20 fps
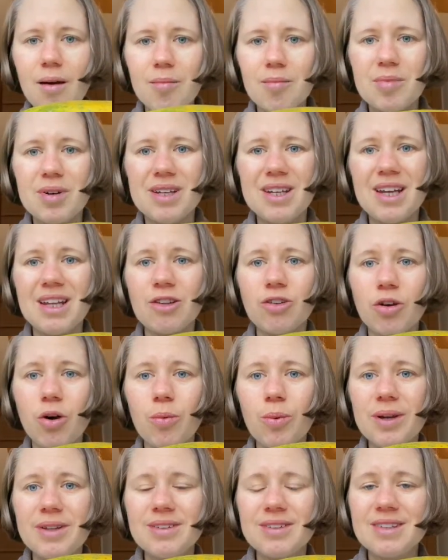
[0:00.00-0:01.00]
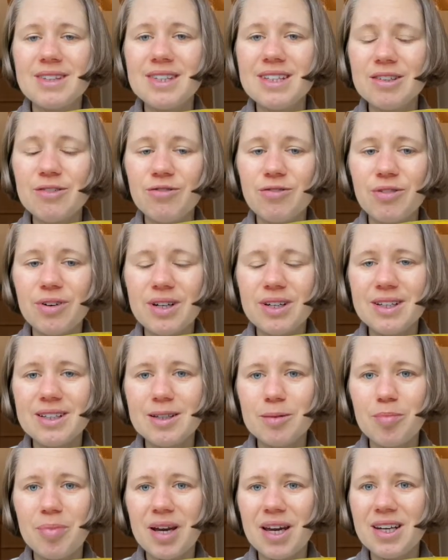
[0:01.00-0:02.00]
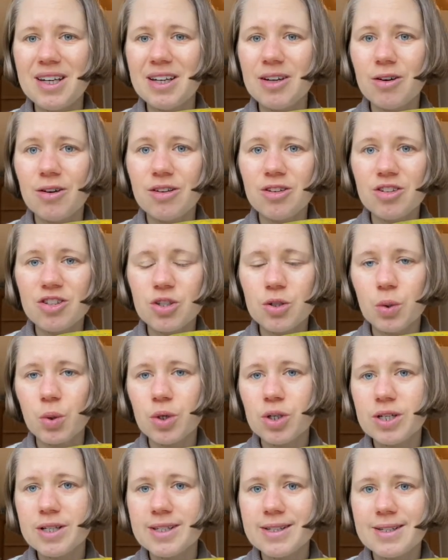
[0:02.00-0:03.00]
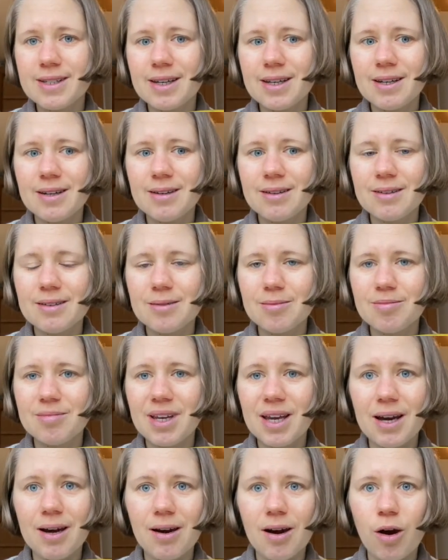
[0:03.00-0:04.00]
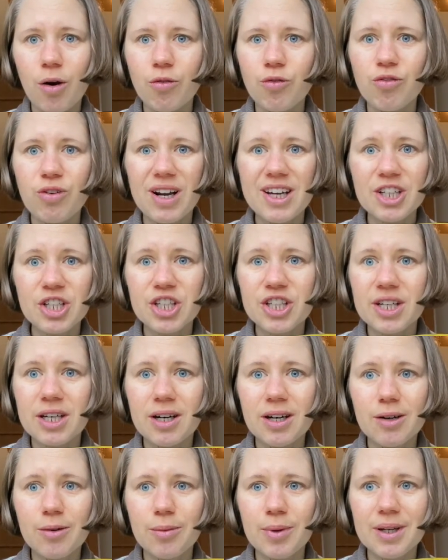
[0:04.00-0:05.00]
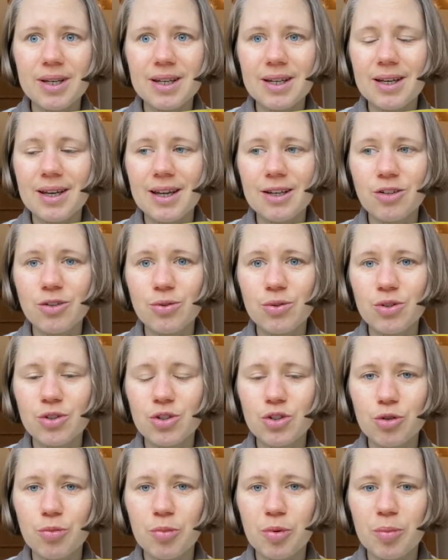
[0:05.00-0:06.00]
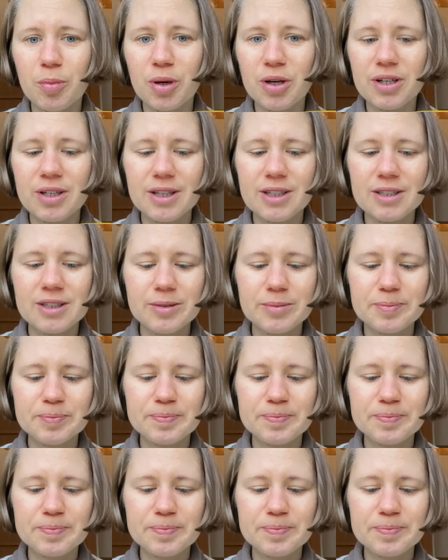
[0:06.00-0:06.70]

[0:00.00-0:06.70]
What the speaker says: But that's always different depending on the source and how fresh they are when they get to the supermarket.